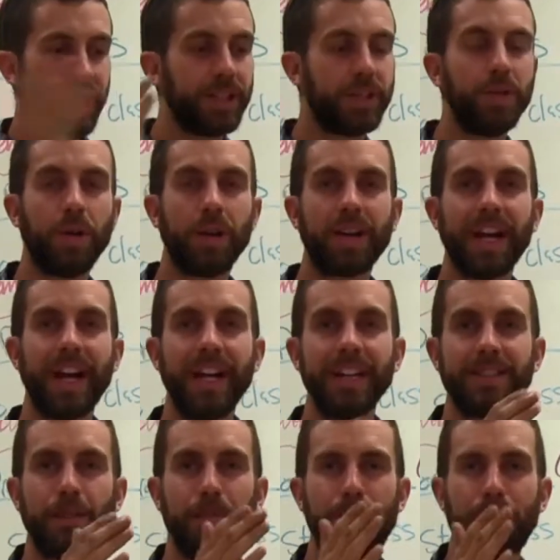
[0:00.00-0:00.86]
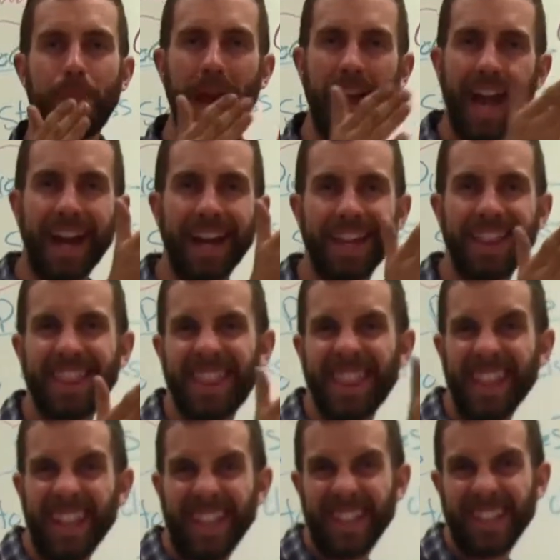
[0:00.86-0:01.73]
do all kinds of bad
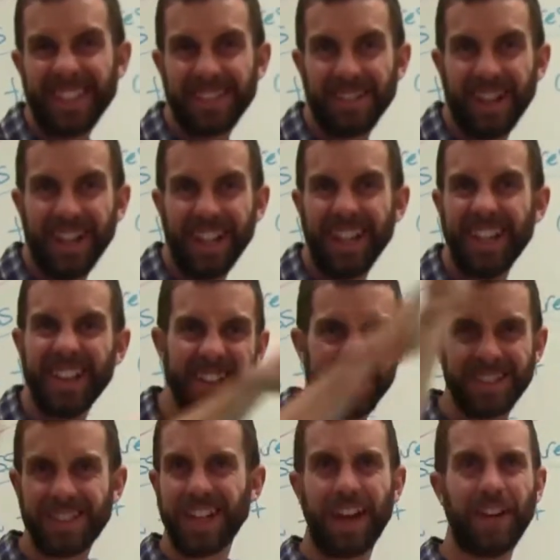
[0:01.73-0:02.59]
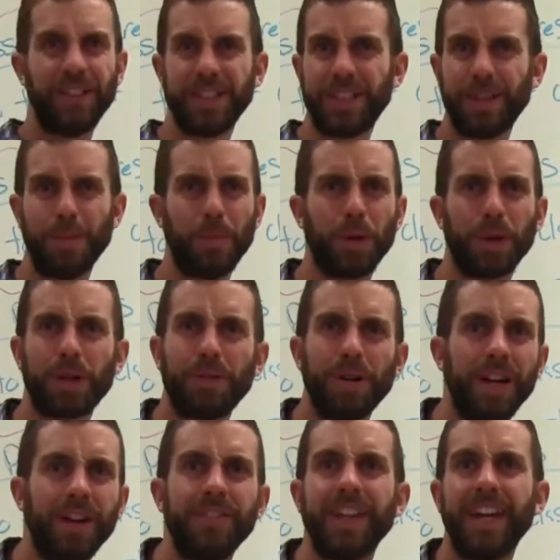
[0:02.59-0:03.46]
things, right? And there's obviously you're more
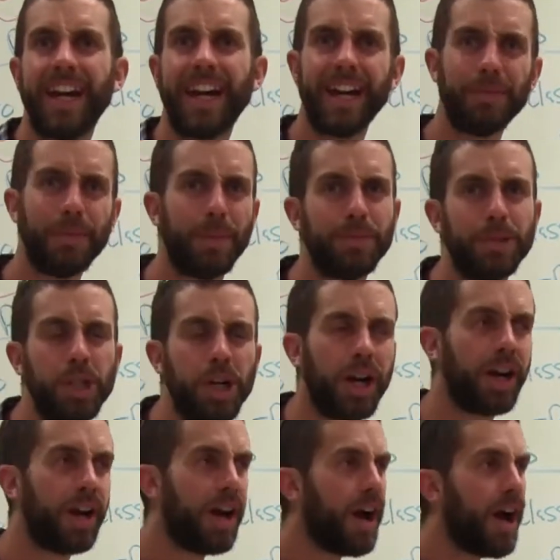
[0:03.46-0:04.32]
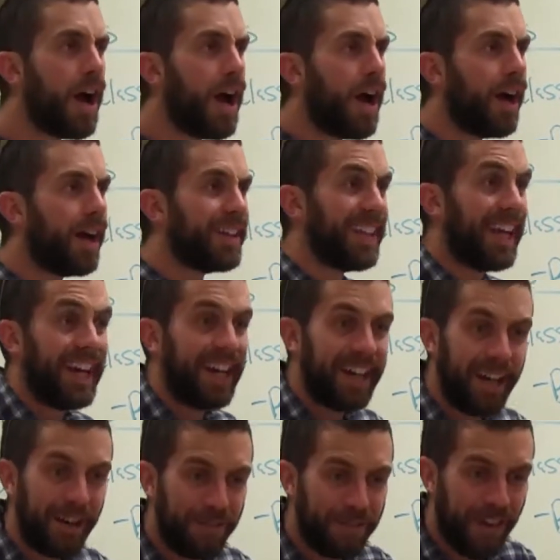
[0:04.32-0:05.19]
creative than I am, I'm sure. Light
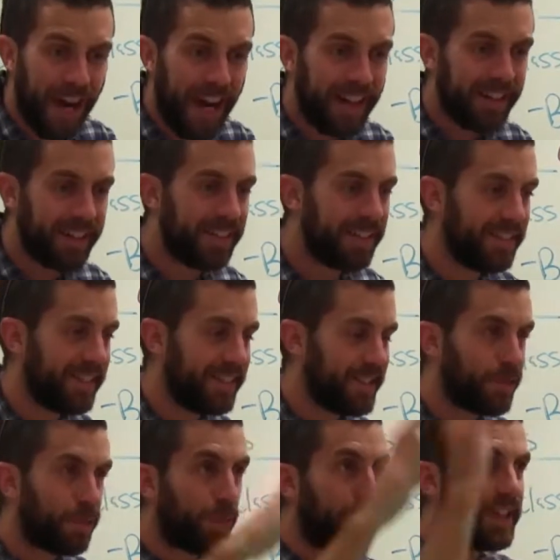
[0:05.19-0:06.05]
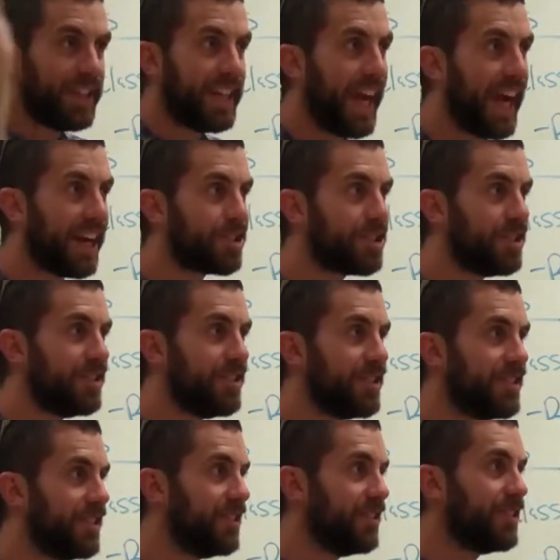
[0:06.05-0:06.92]
it on fire and then spread the
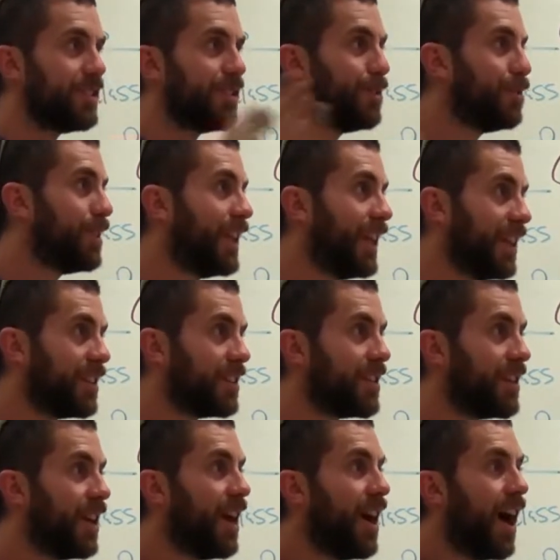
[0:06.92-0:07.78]
ashes and do things.